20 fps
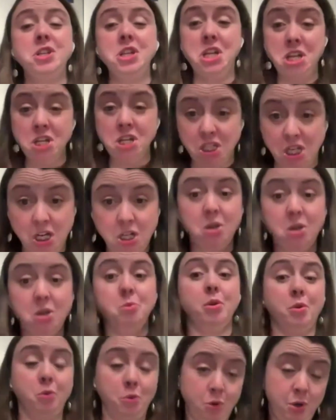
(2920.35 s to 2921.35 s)
to
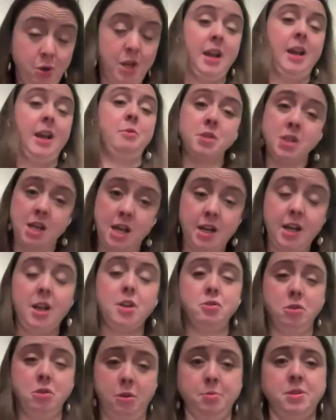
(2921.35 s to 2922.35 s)
continue recruiting and
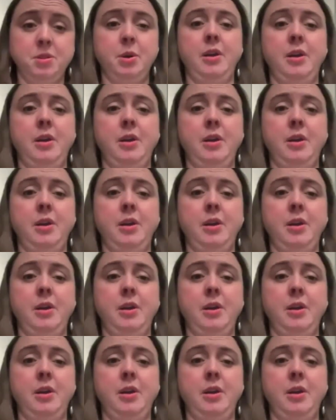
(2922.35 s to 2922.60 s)
retaining troops.